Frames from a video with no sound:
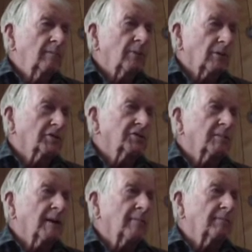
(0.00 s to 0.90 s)
polished
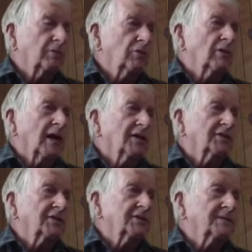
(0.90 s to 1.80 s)
them up, new
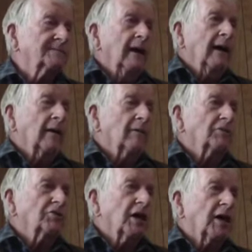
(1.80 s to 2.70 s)
laces, and I
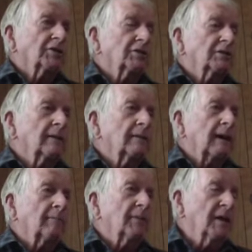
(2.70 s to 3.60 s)
would charge
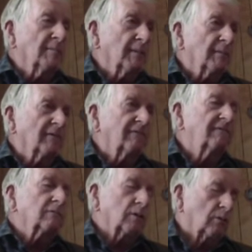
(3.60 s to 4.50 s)
a minimum of,
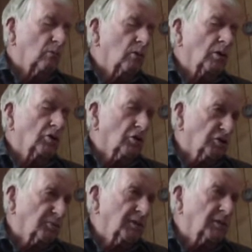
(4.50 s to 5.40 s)
well, what it
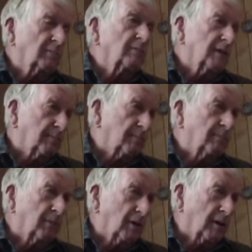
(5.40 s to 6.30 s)
cost me to
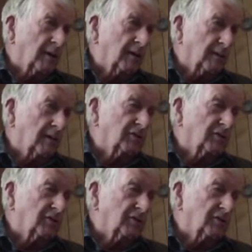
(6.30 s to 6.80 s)
buy the